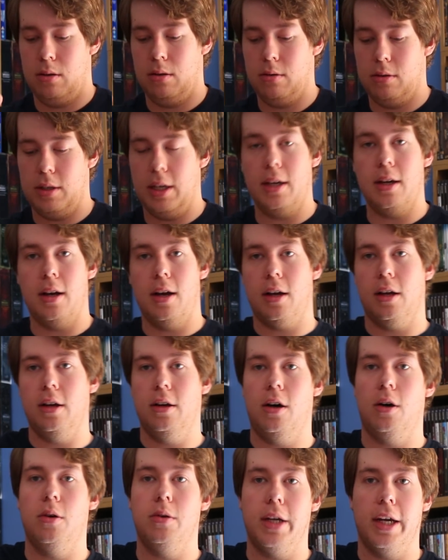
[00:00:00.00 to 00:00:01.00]
See, I
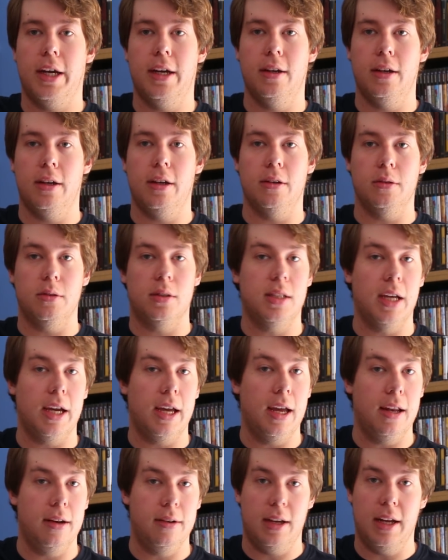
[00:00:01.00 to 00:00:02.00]
can hold it and it'll
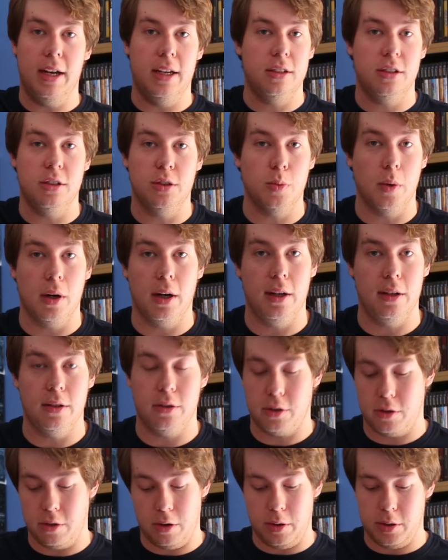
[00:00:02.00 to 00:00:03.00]
stay in, and it's just one little
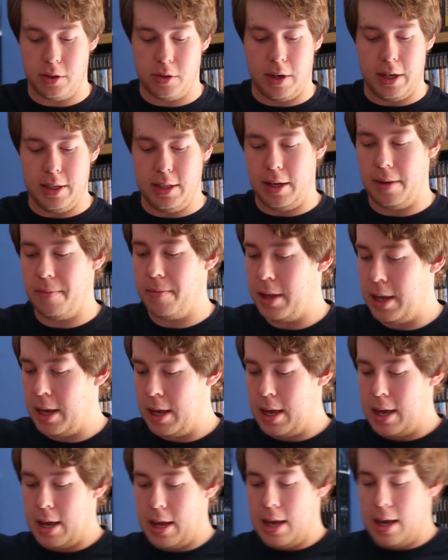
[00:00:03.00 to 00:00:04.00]
screw, it's crazy.
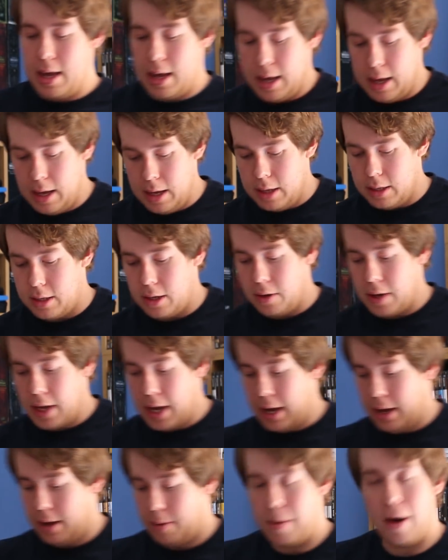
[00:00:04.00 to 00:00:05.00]
So
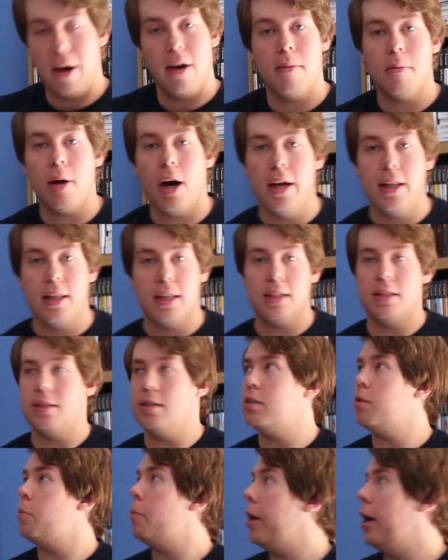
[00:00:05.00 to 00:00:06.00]
yeah, bearing in mind this
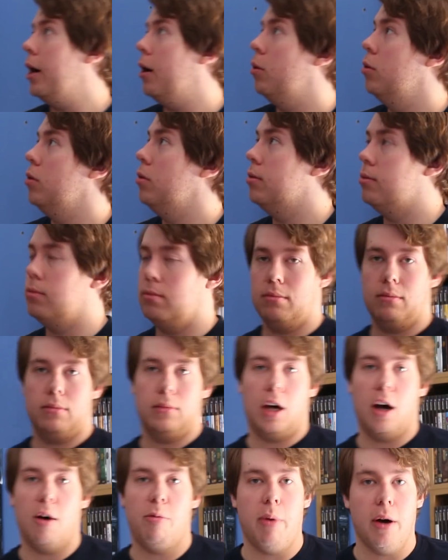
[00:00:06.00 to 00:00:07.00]
is about
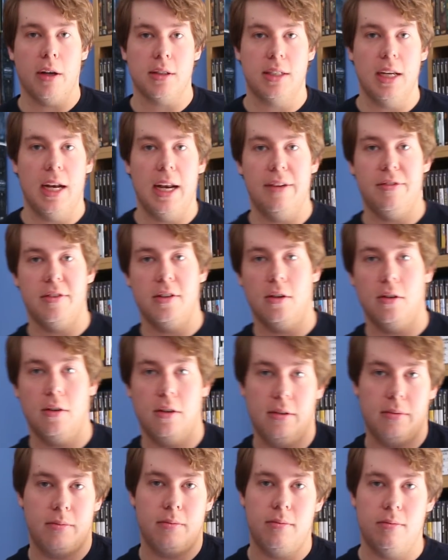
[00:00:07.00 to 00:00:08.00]

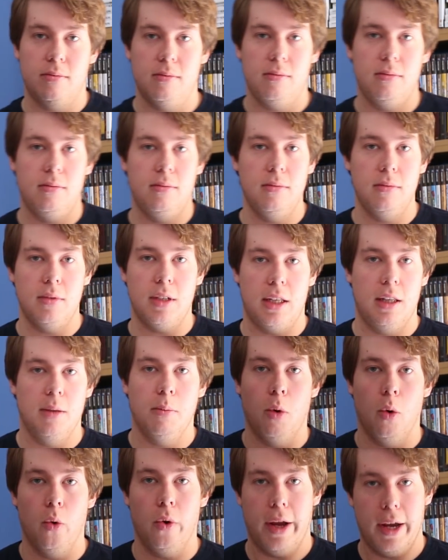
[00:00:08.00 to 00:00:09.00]
11:30 in the
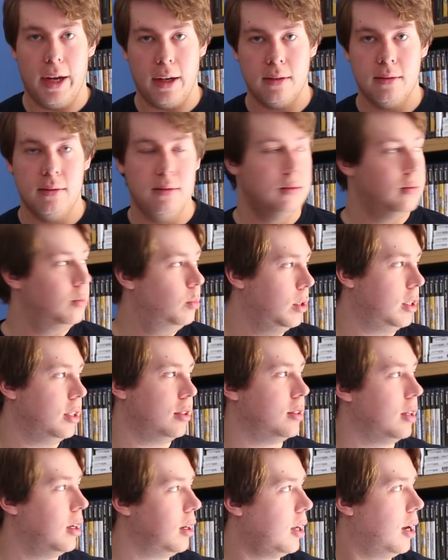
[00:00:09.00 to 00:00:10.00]
morning with the
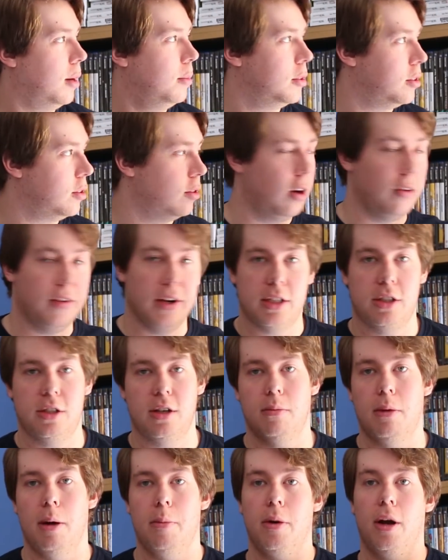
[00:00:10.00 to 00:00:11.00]
sun coming through. I've had to
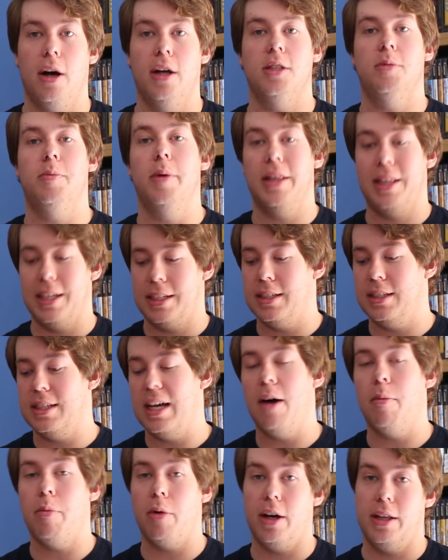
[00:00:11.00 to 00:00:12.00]
shut my blinds, but this is
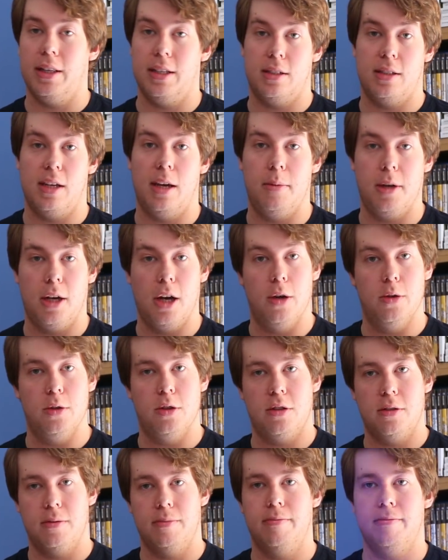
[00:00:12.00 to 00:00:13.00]
how bright this saber
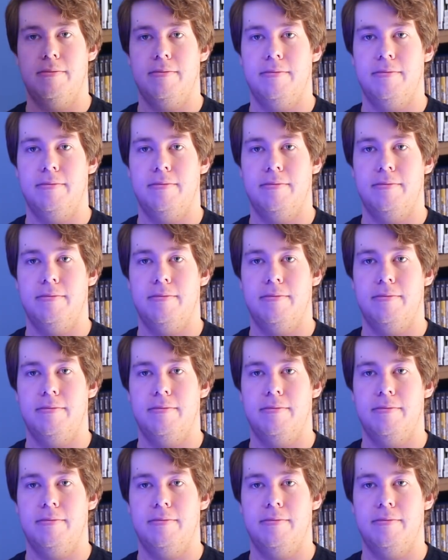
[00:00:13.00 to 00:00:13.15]
goes.